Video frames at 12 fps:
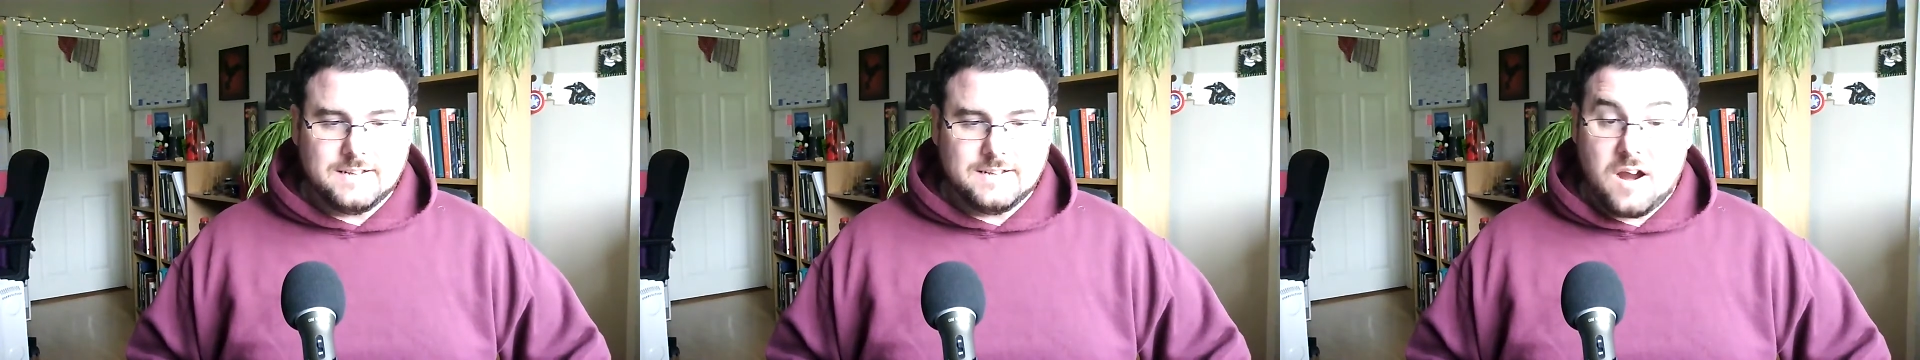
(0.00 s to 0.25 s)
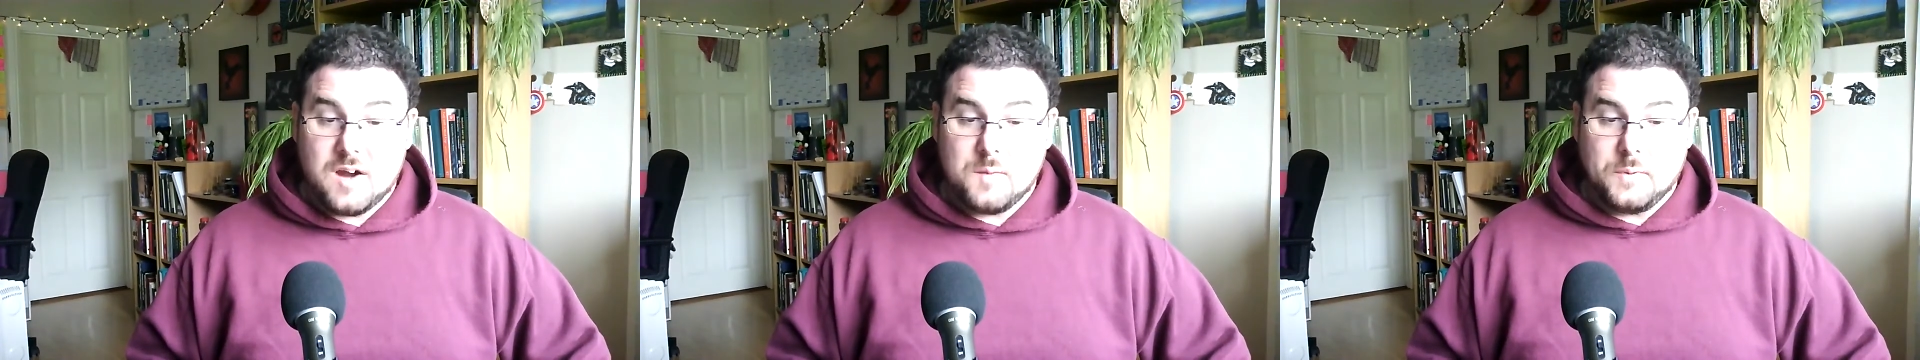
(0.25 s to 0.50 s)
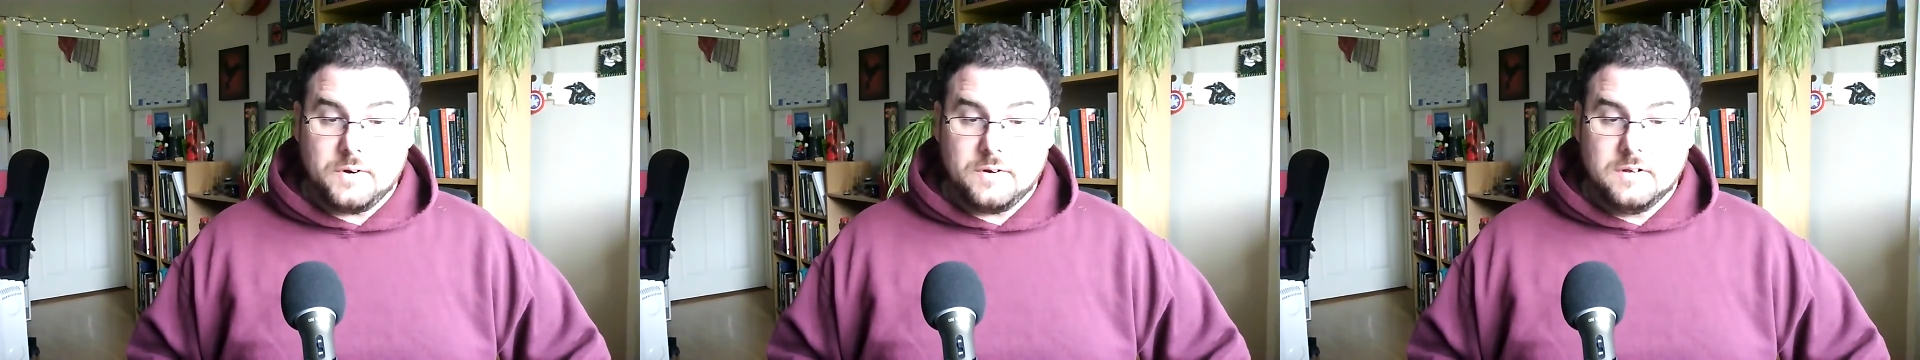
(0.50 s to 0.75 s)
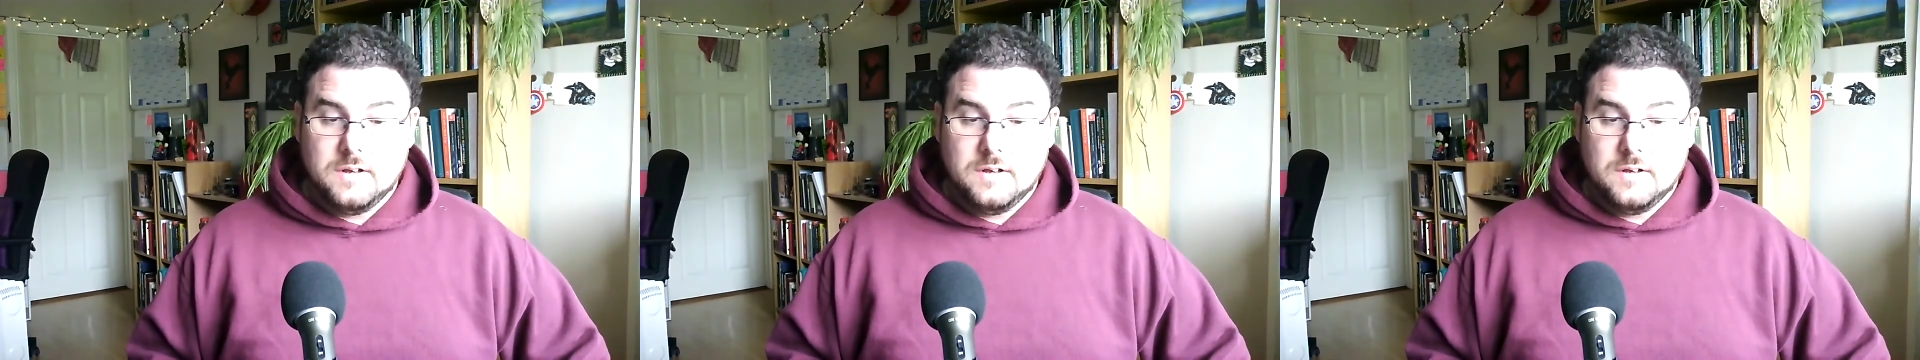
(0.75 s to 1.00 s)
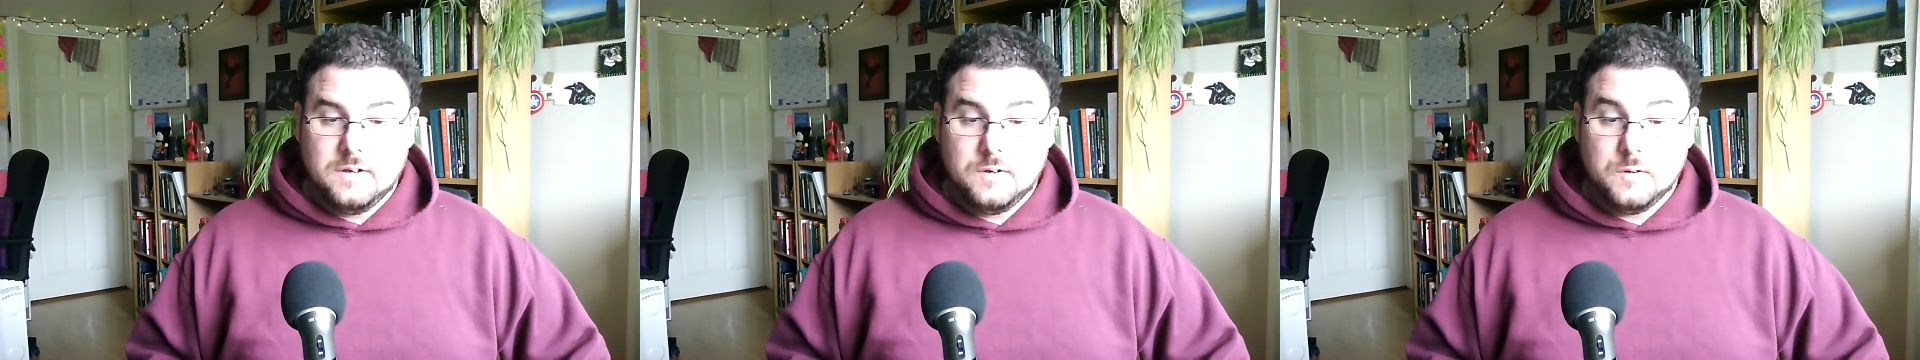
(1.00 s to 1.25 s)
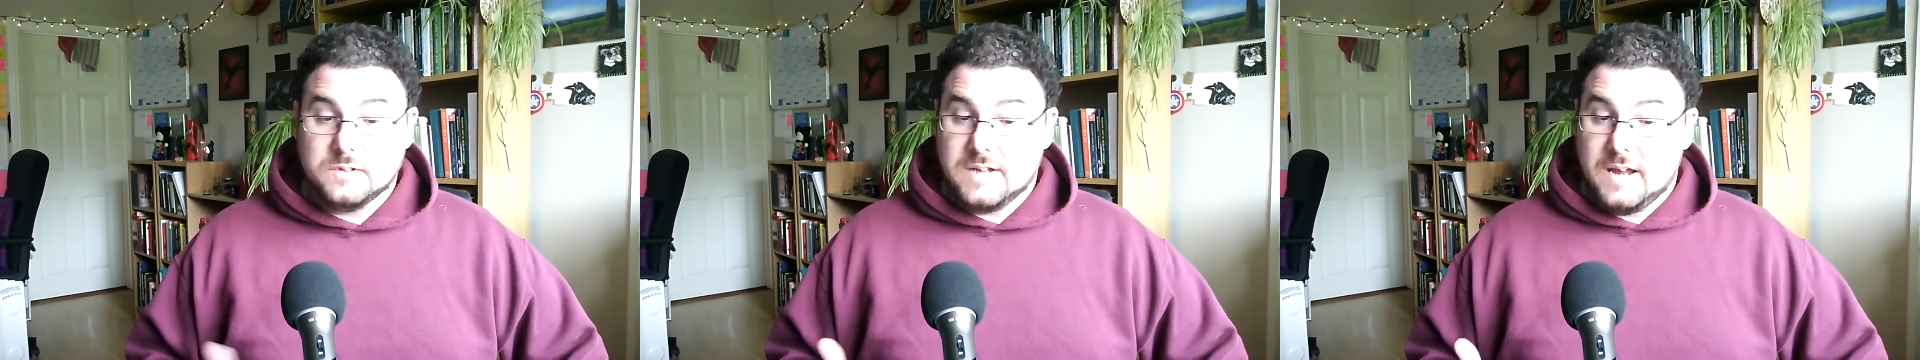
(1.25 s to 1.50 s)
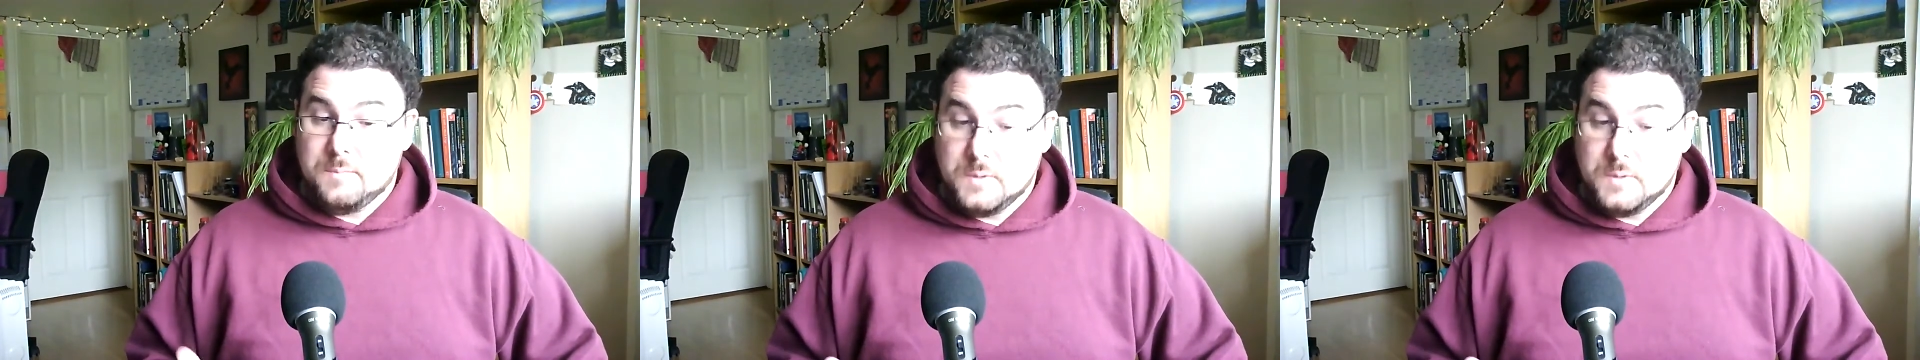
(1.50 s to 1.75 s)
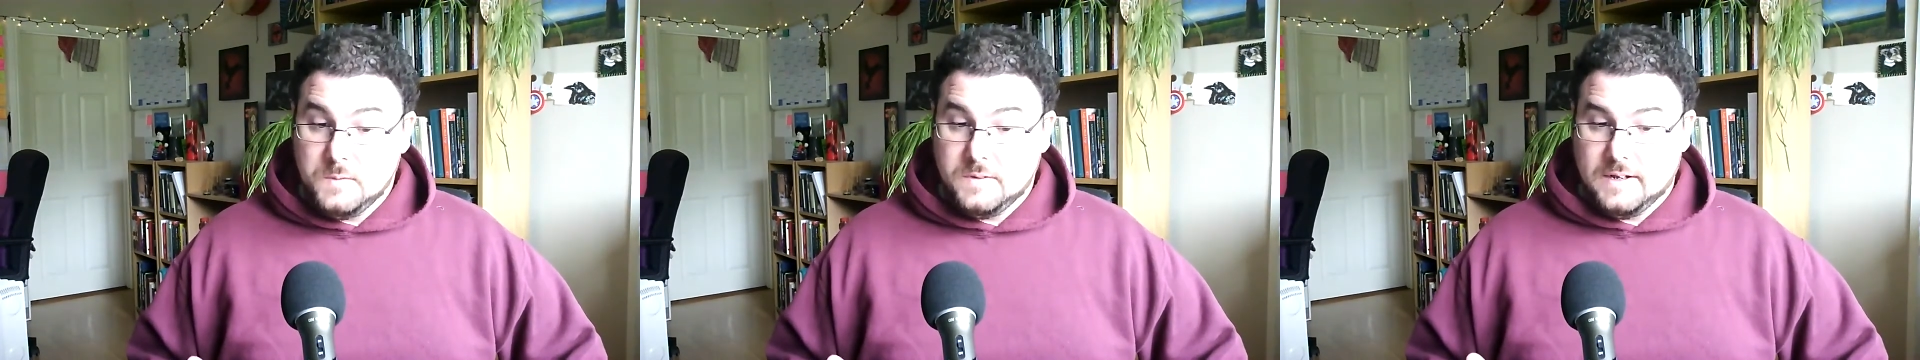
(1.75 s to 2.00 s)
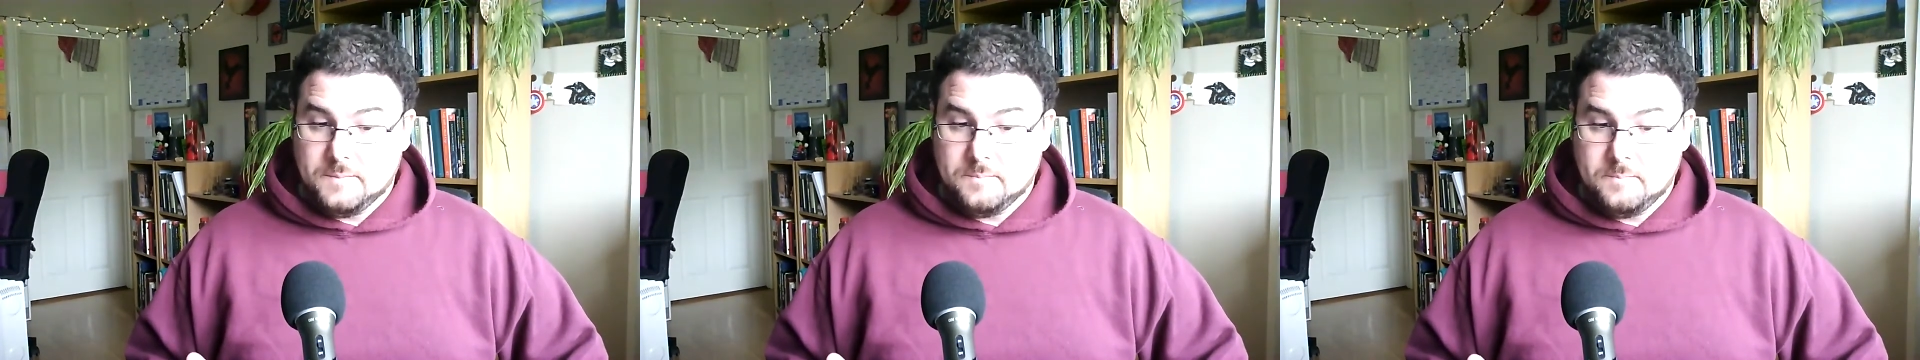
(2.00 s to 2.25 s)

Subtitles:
harper, who was named Utne.